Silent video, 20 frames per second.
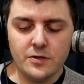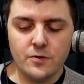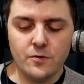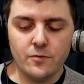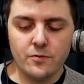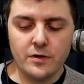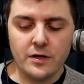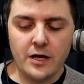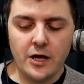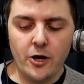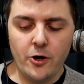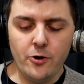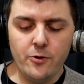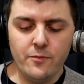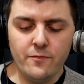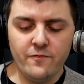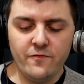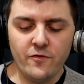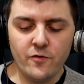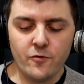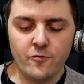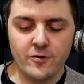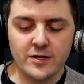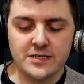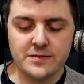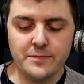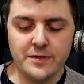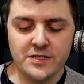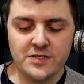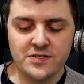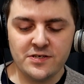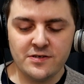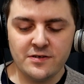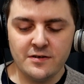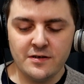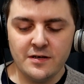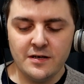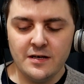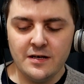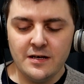called Home for Christmas,
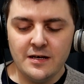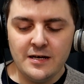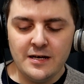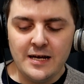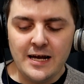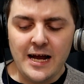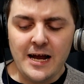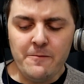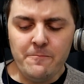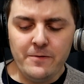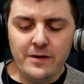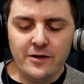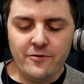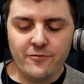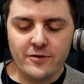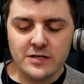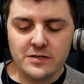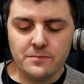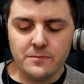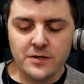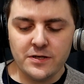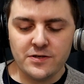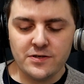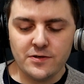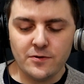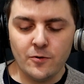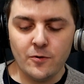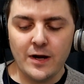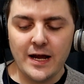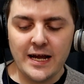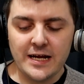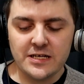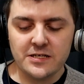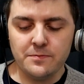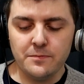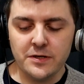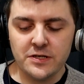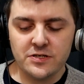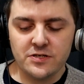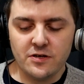Happy Christmas or
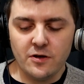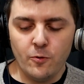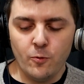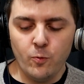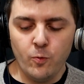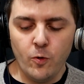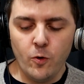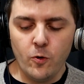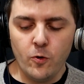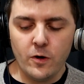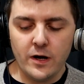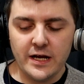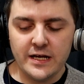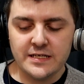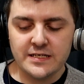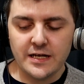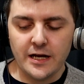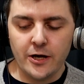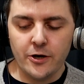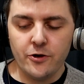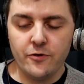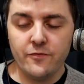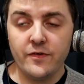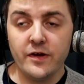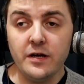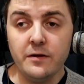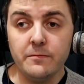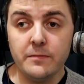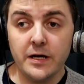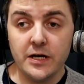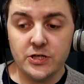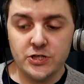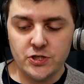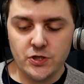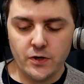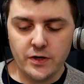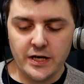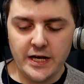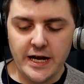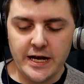Xmas, War is Over, a
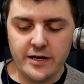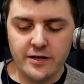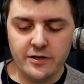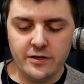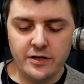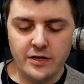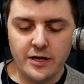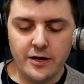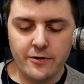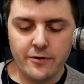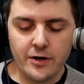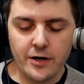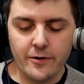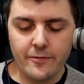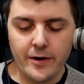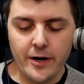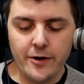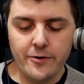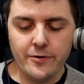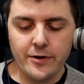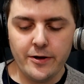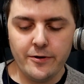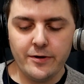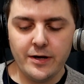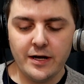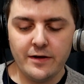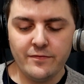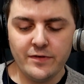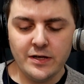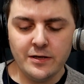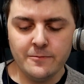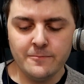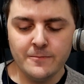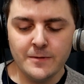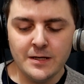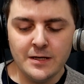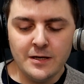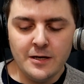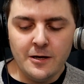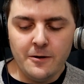John Lennon Yoko Ono cover,
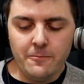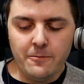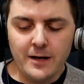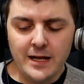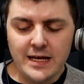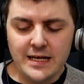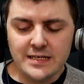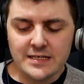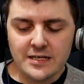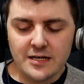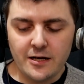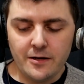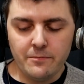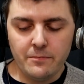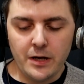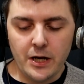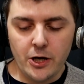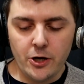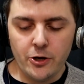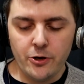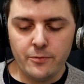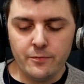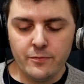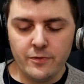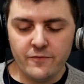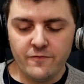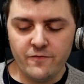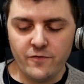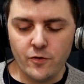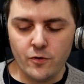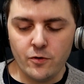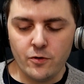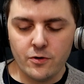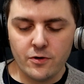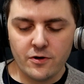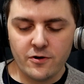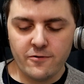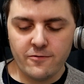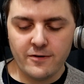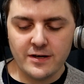Please Come Home for
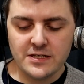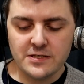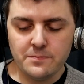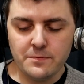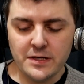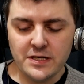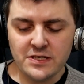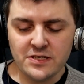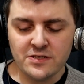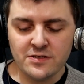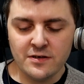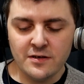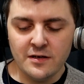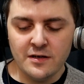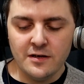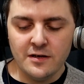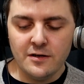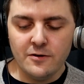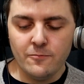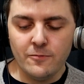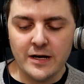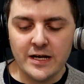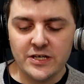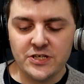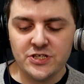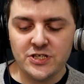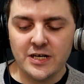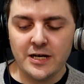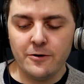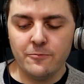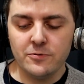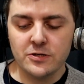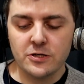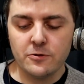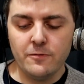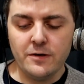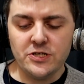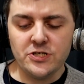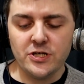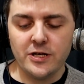Christmas, which was
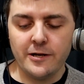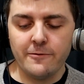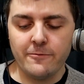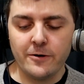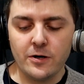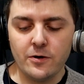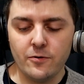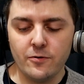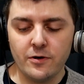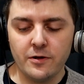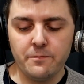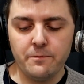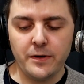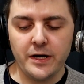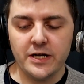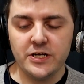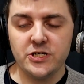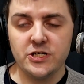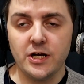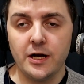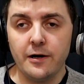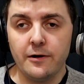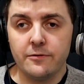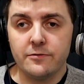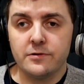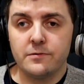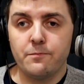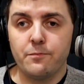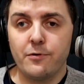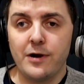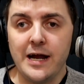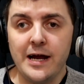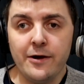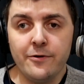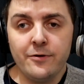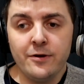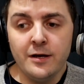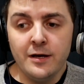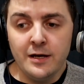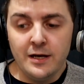originally recorded by Charles
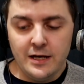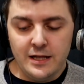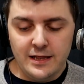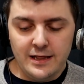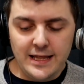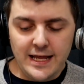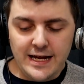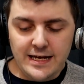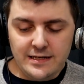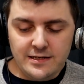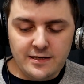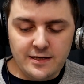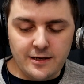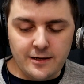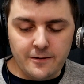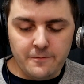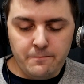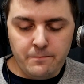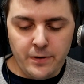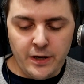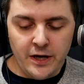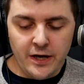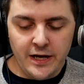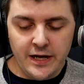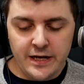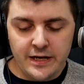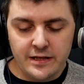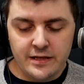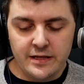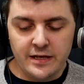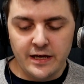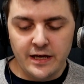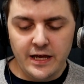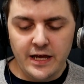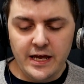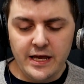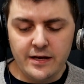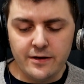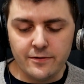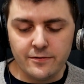Brown, later by the
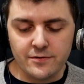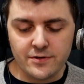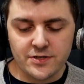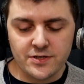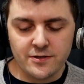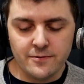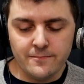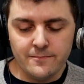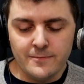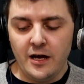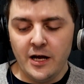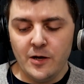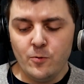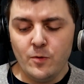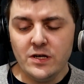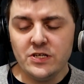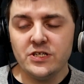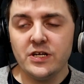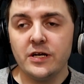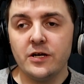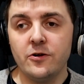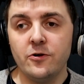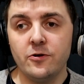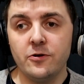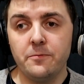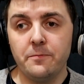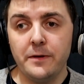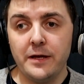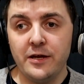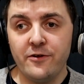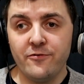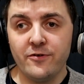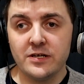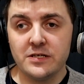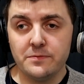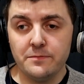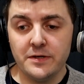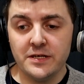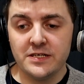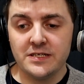Eagles. I Wish It Could Be
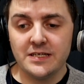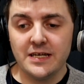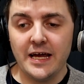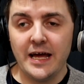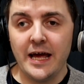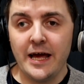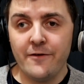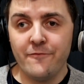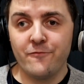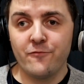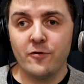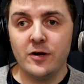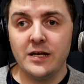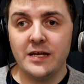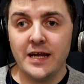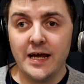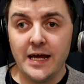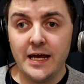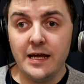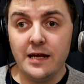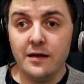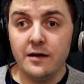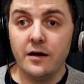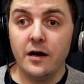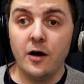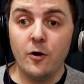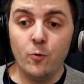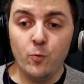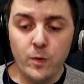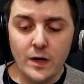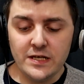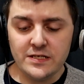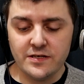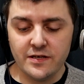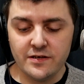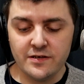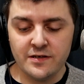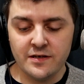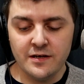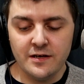Christmas Every Day, a
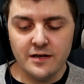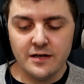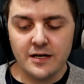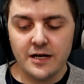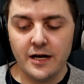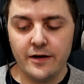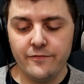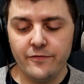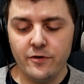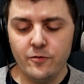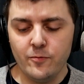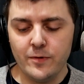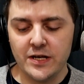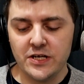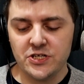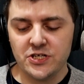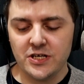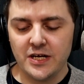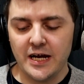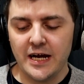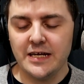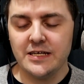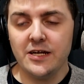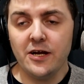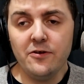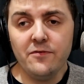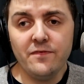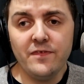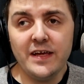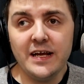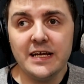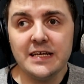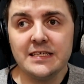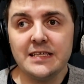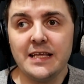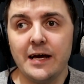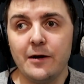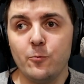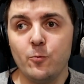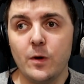Wizard cover, which I don't think is
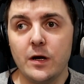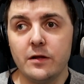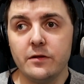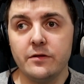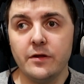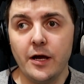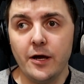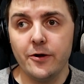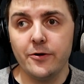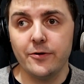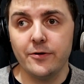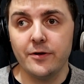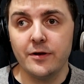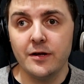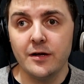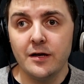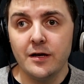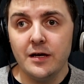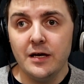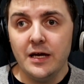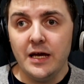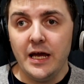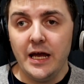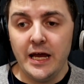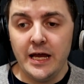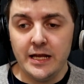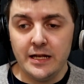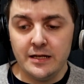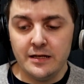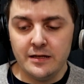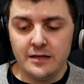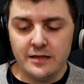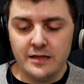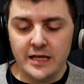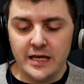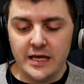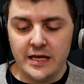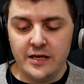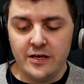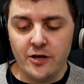that well known in
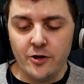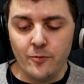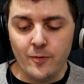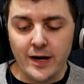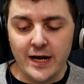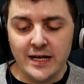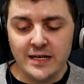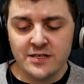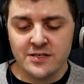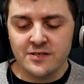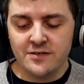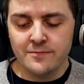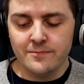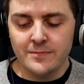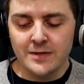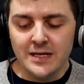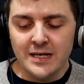the US.